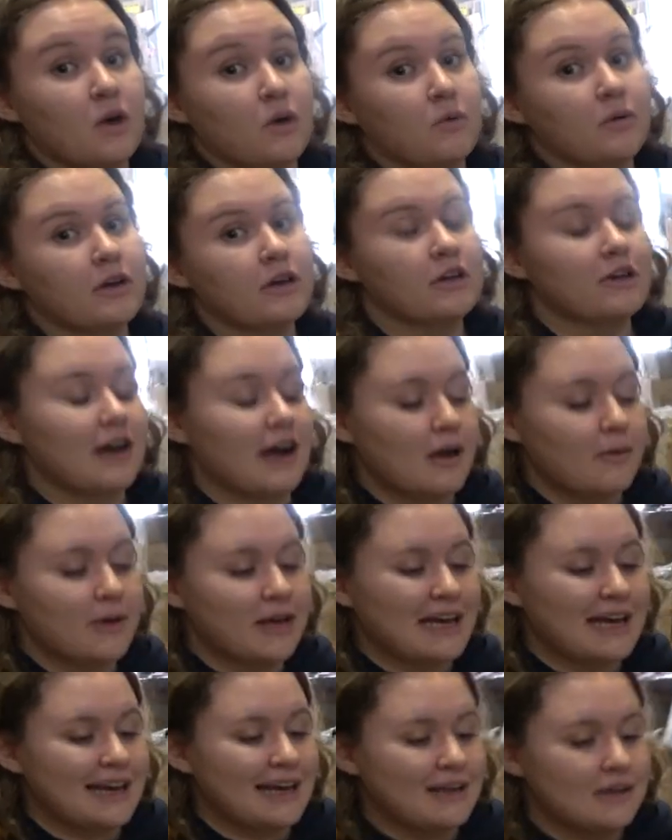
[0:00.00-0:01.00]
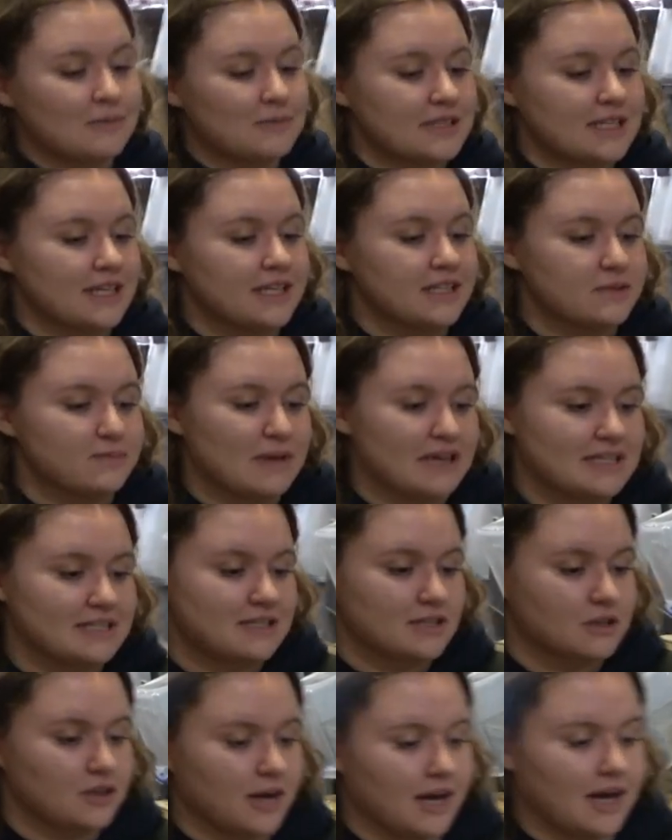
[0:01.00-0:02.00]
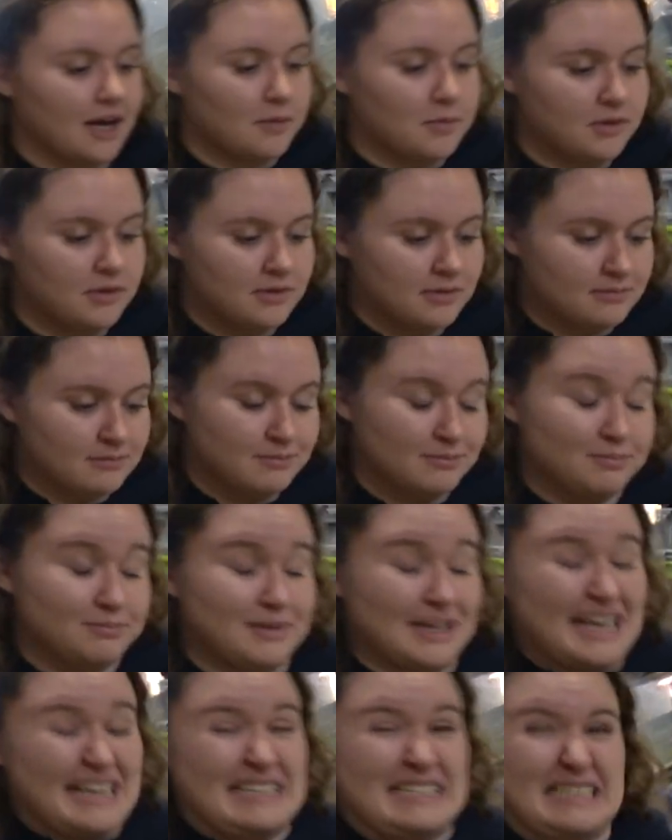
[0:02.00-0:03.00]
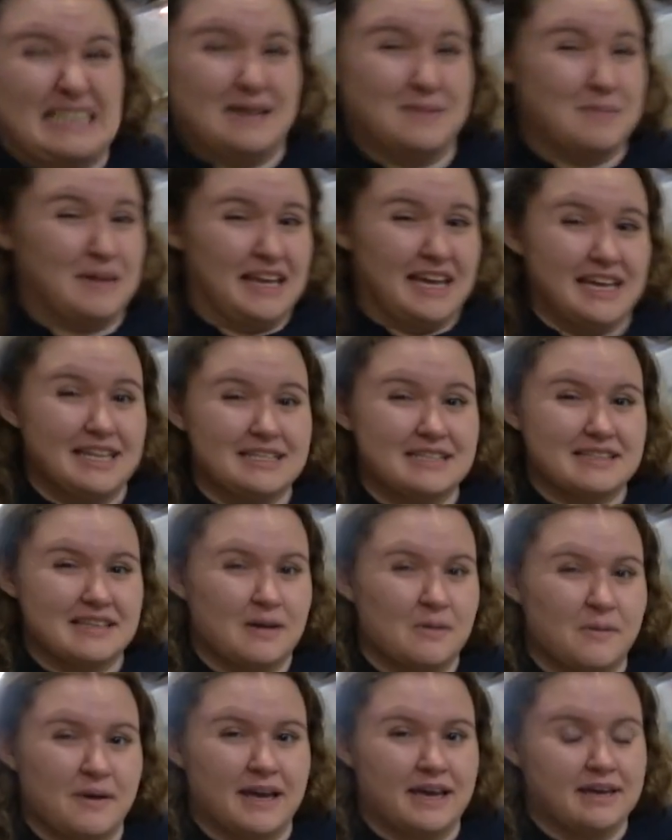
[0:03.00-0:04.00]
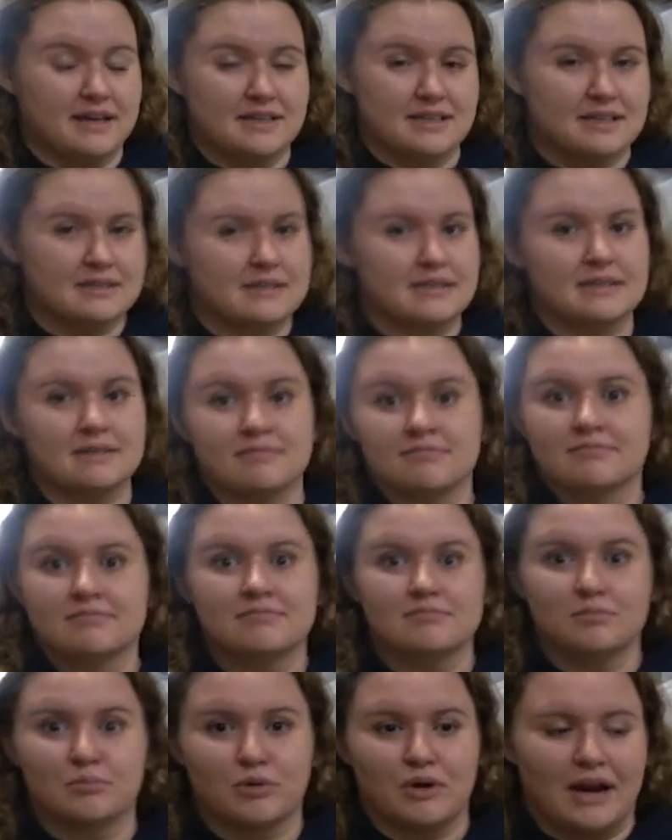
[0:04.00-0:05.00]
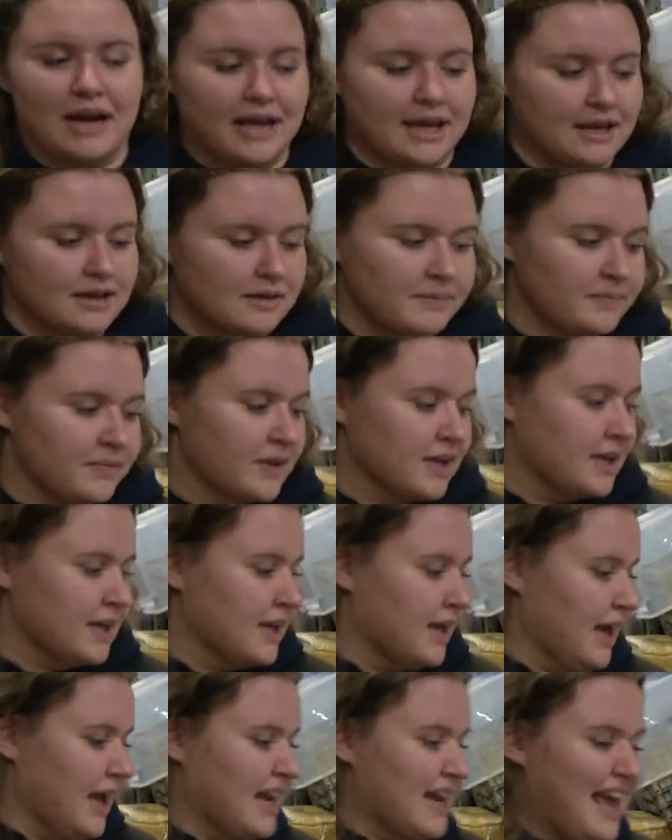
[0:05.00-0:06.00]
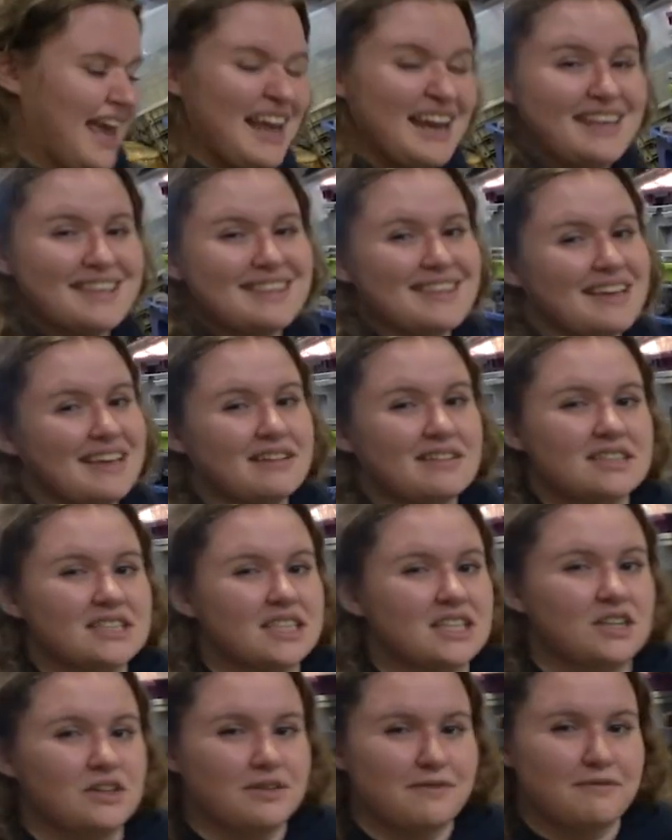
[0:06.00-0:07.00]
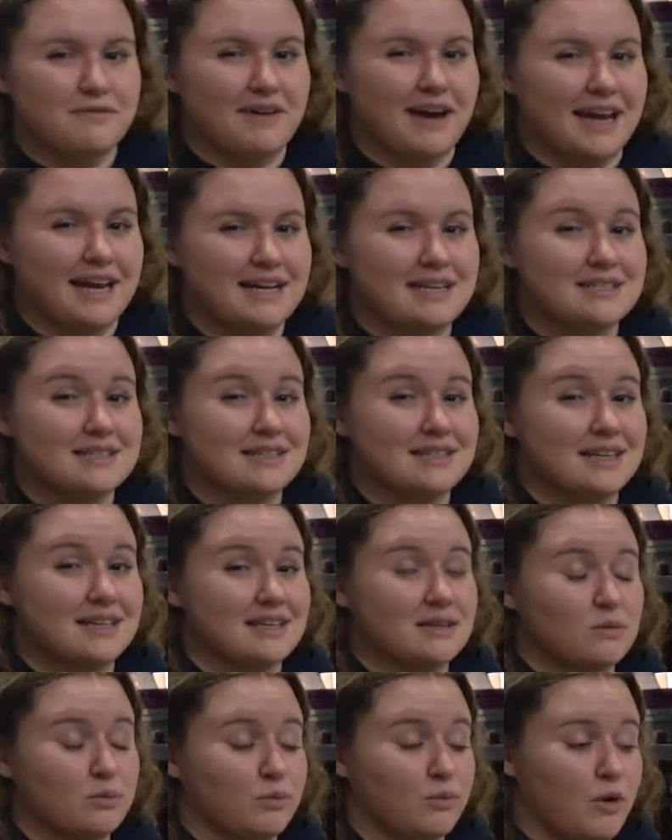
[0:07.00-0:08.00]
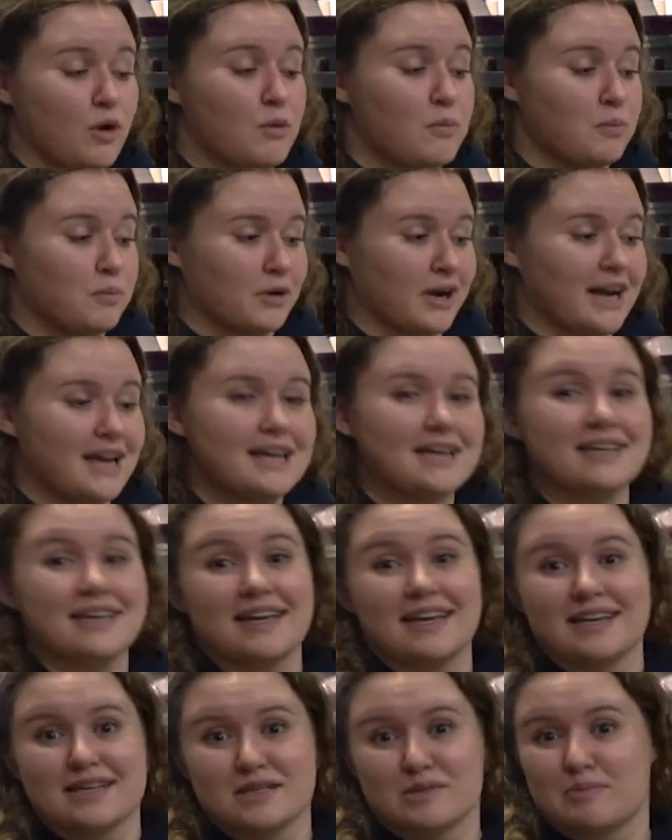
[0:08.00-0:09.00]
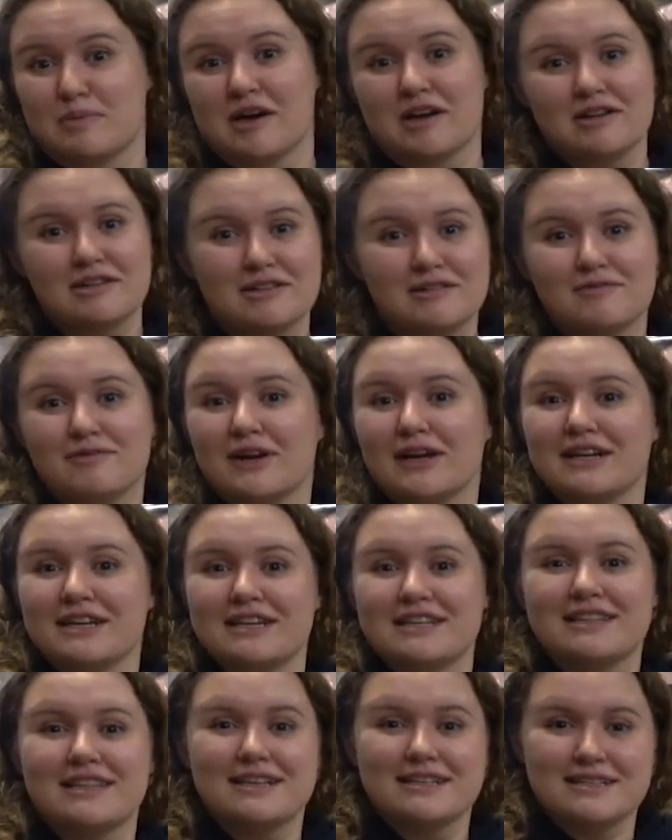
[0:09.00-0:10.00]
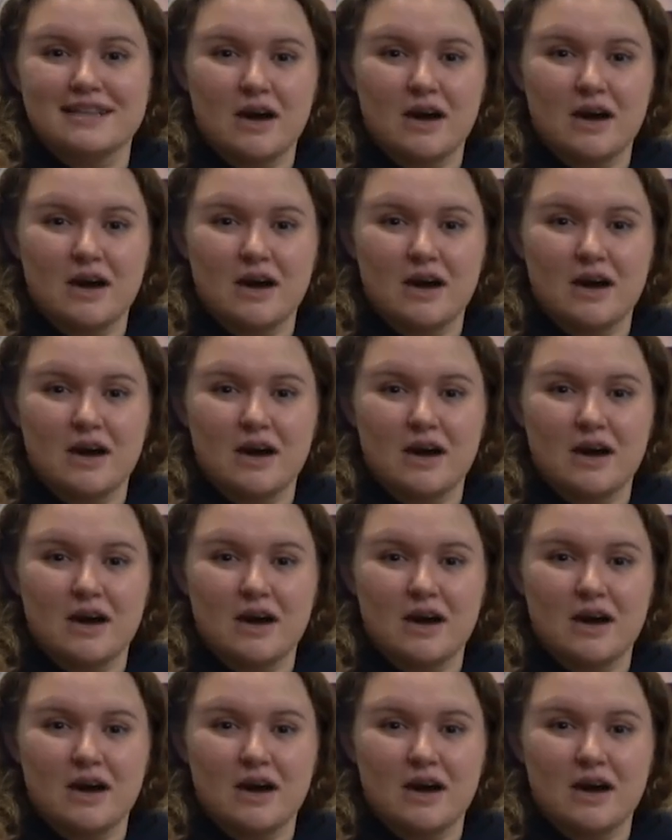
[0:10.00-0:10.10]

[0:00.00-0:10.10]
When you're grabbing items, it's best to grab plastic plates, that way it doesn't break. And anything else that you can find that won't break is better than finding things